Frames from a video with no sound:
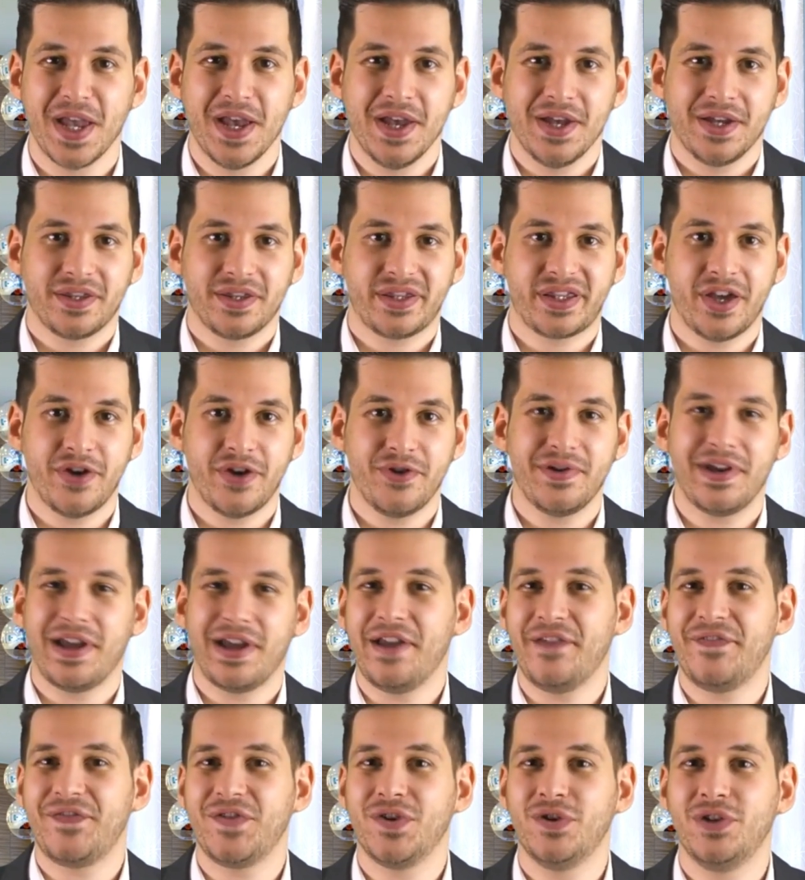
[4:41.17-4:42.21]
So,
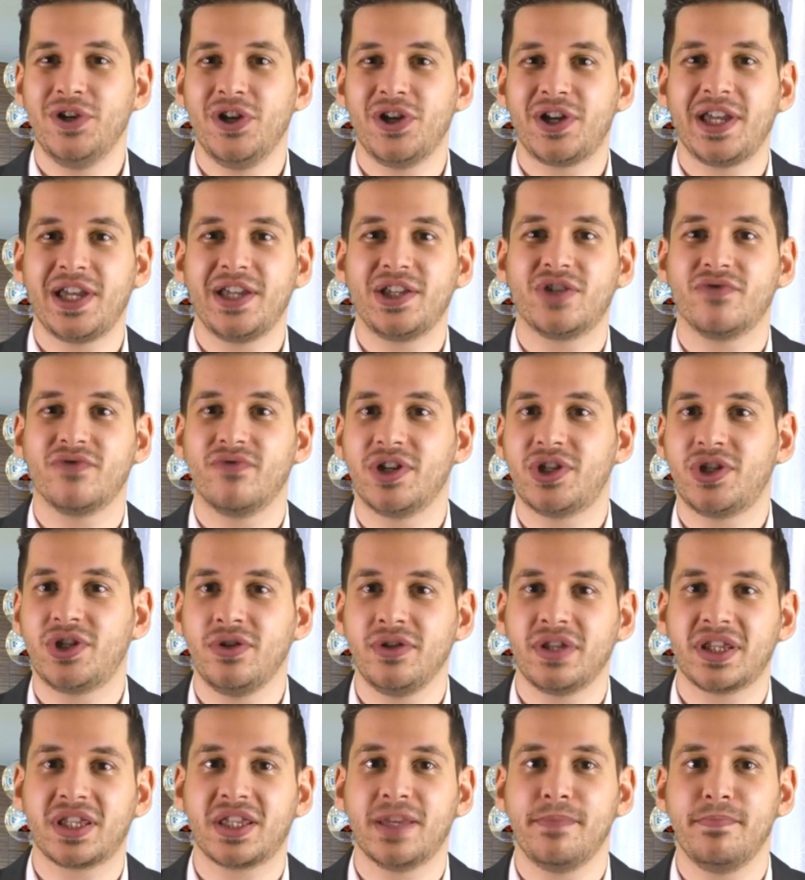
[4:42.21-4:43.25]
if you're looking to
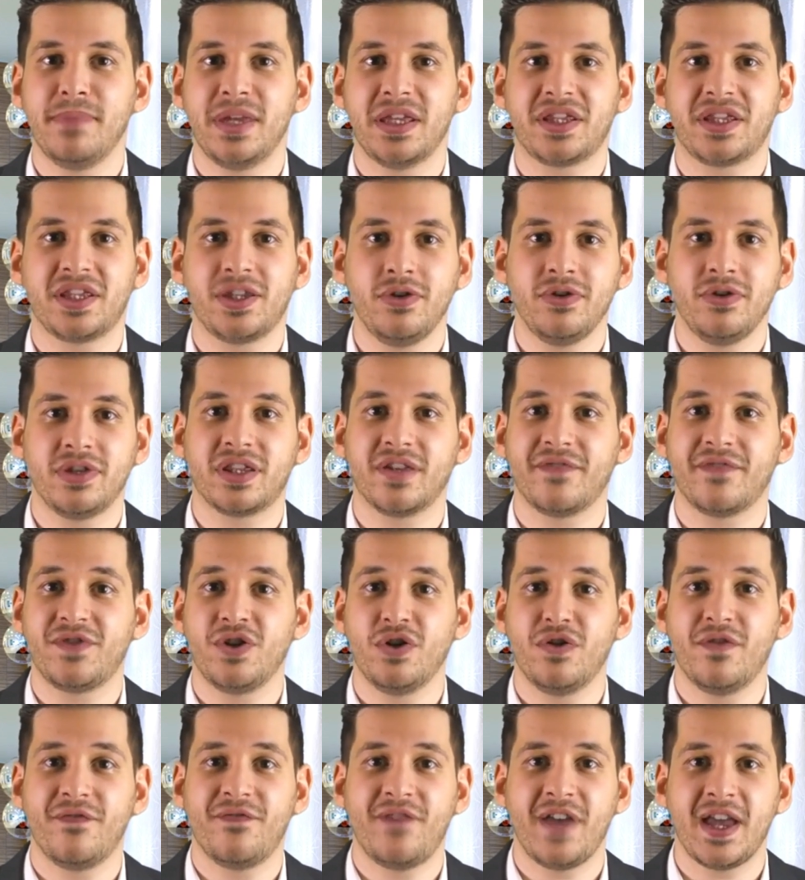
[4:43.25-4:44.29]
reduce the misuse of
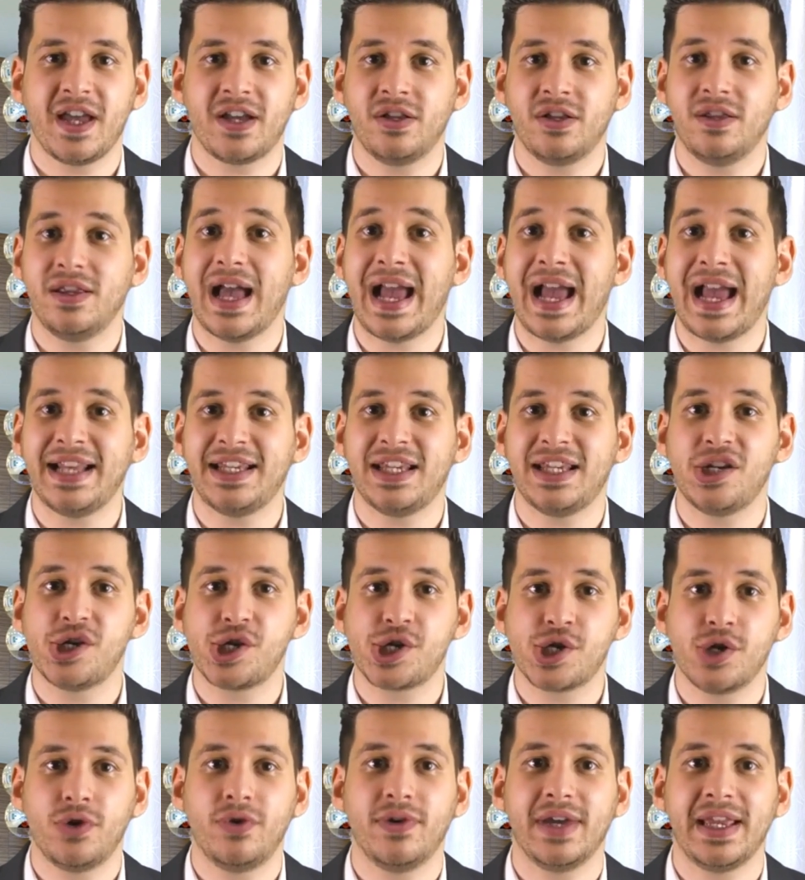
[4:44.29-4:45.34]
your vehicle and
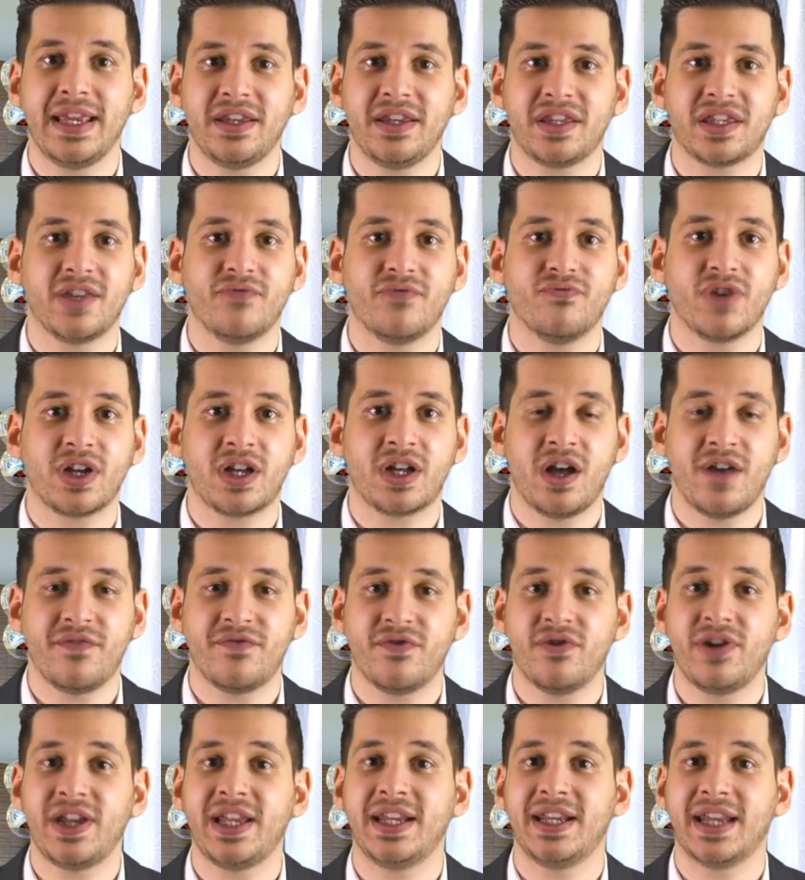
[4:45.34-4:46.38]
ensure instant
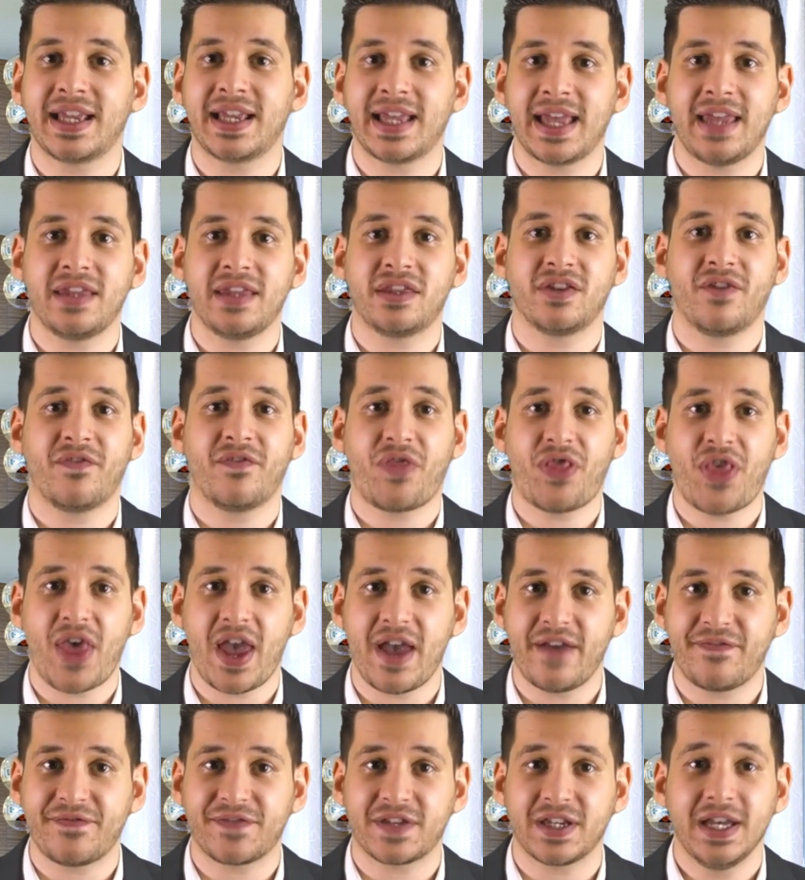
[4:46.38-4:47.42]
recovery in the case of
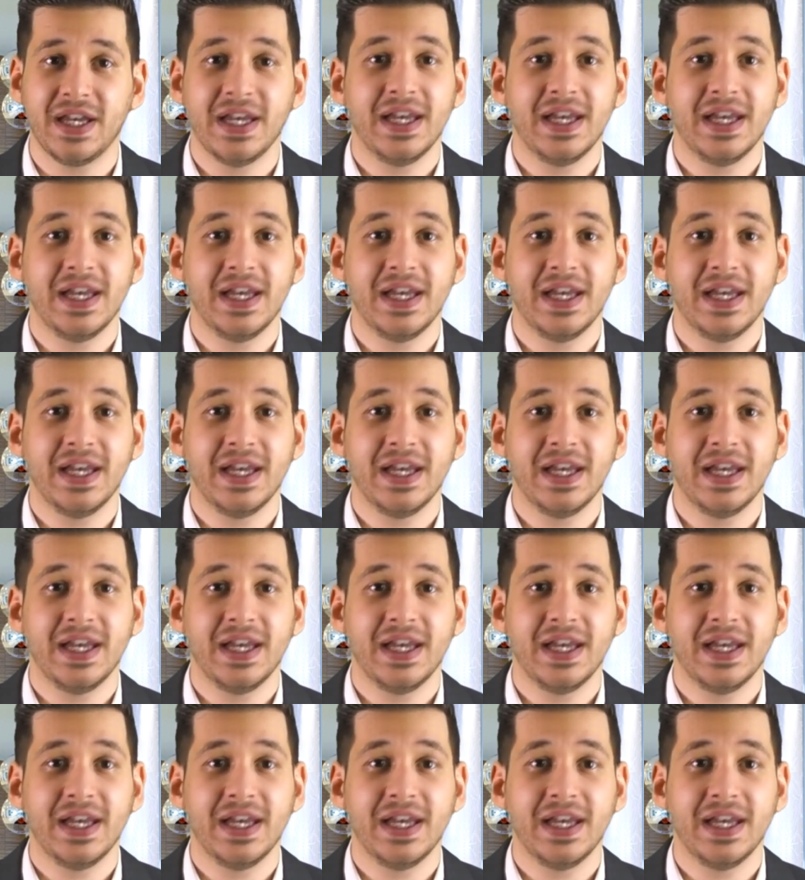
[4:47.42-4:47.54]
theft,